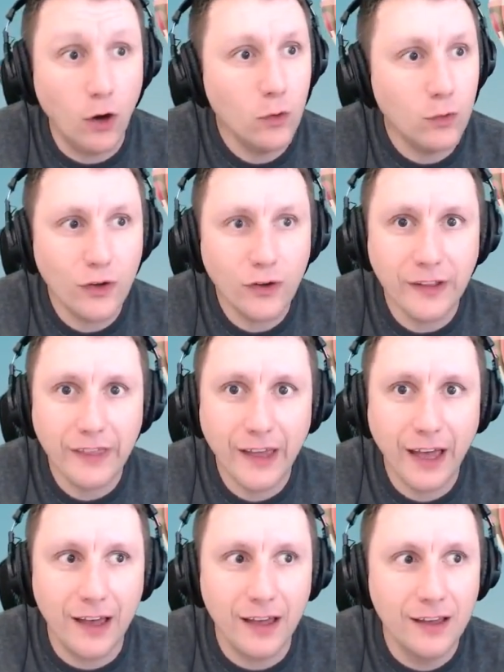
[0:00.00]
Oh, look at
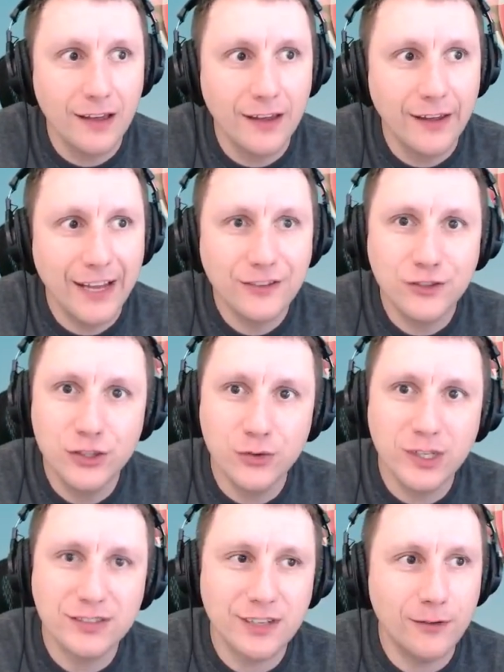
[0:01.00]
that. It's
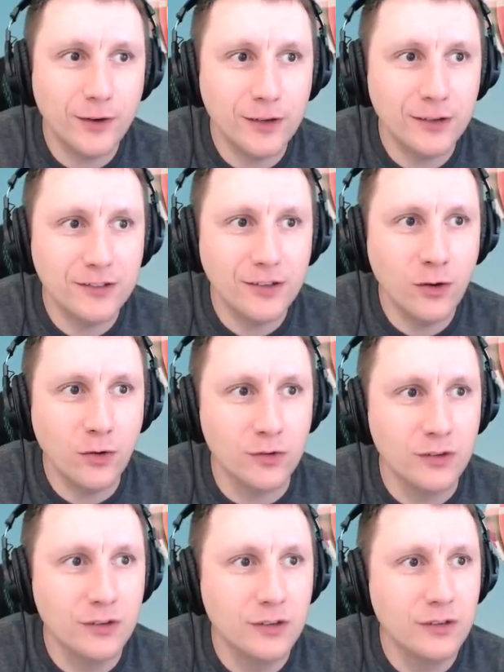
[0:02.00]
doing stuff on its own.